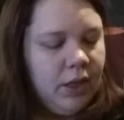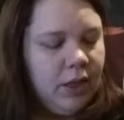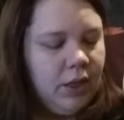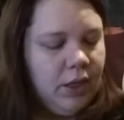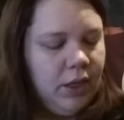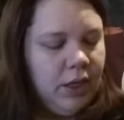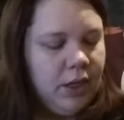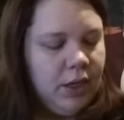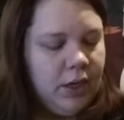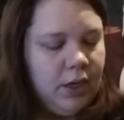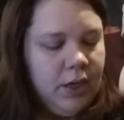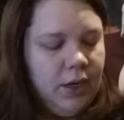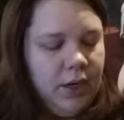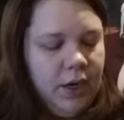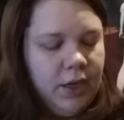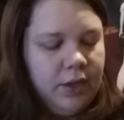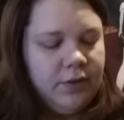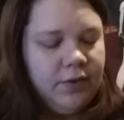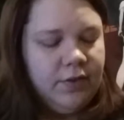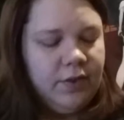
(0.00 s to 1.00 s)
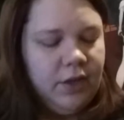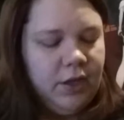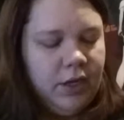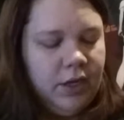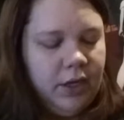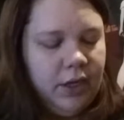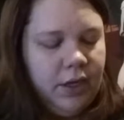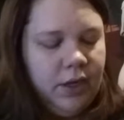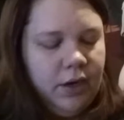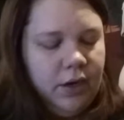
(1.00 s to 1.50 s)
the next
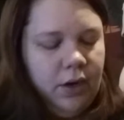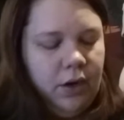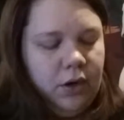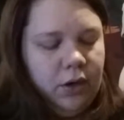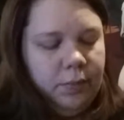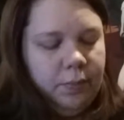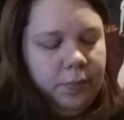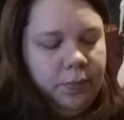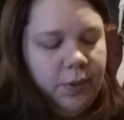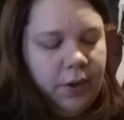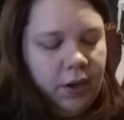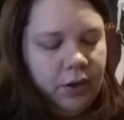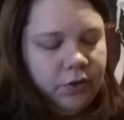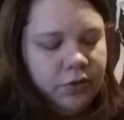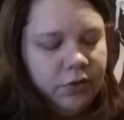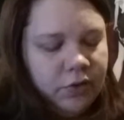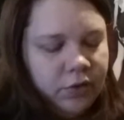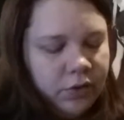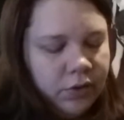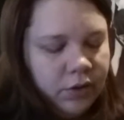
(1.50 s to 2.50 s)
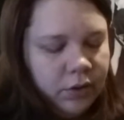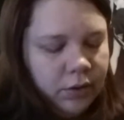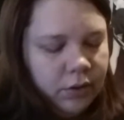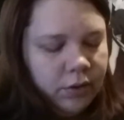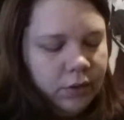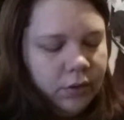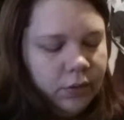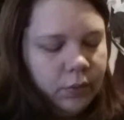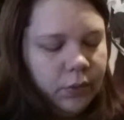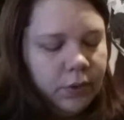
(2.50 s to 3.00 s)
thing in our box,
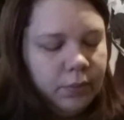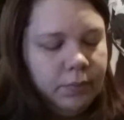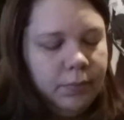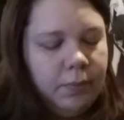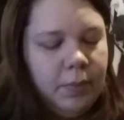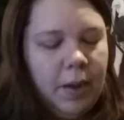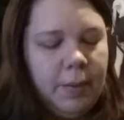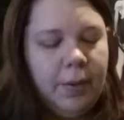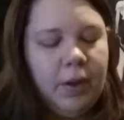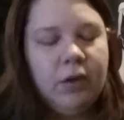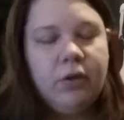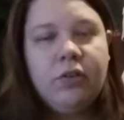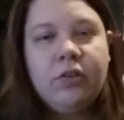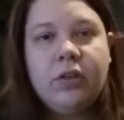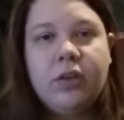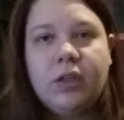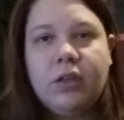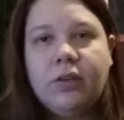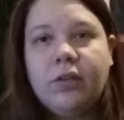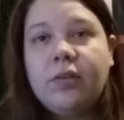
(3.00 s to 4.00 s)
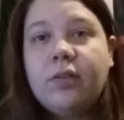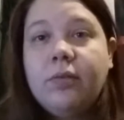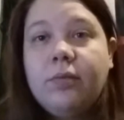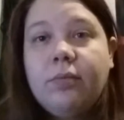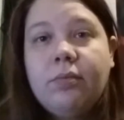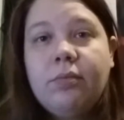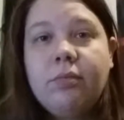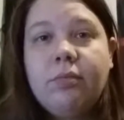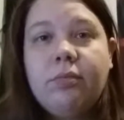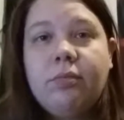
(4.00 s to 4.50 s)
or my box, because
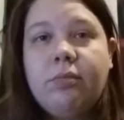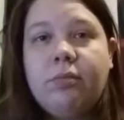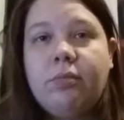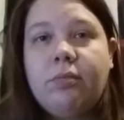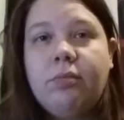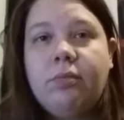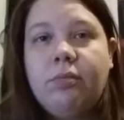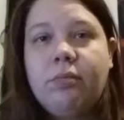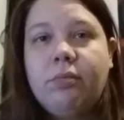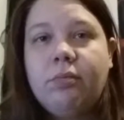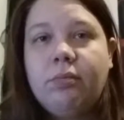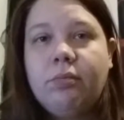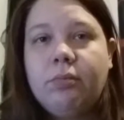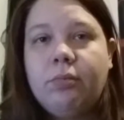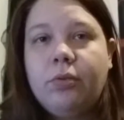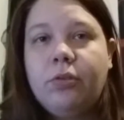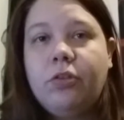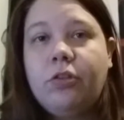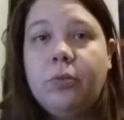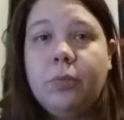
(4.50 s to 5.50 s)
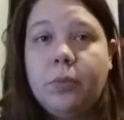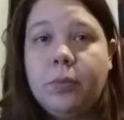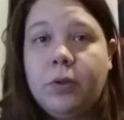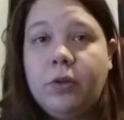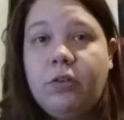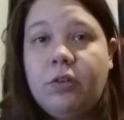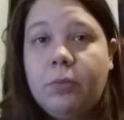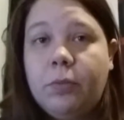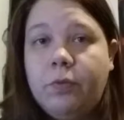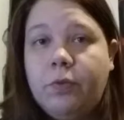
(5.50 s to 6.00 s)

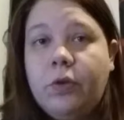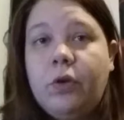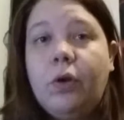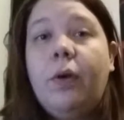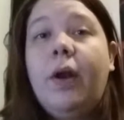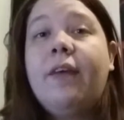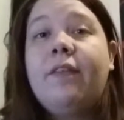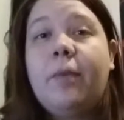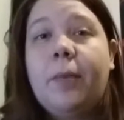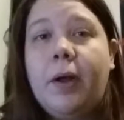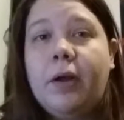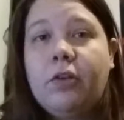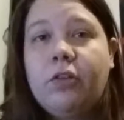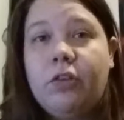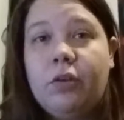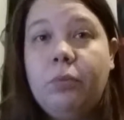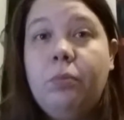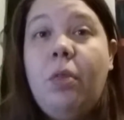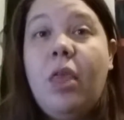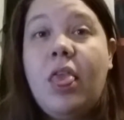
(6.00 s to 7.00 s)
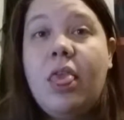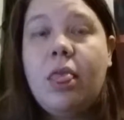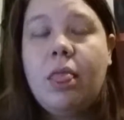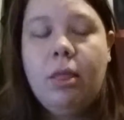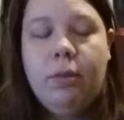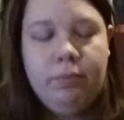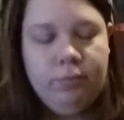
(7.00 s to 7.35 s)
presumably some of you don't have a box. So hmm.